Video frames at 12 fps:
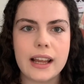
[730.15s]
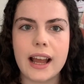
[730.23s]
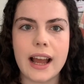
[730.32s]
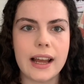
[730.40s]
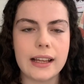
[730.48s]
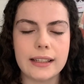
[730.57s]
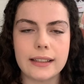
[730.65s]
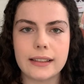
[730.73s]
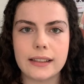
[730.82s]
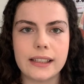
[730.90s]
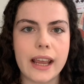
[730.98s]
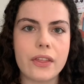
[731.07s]
and
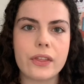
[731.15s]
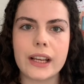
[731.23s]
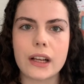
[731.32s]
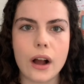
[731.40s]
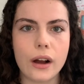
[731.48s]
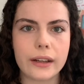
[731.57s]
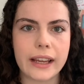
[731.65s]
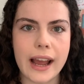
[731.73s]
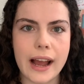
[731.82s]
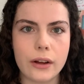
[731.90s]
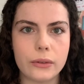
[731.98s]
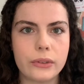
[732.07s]
yet they can't get out.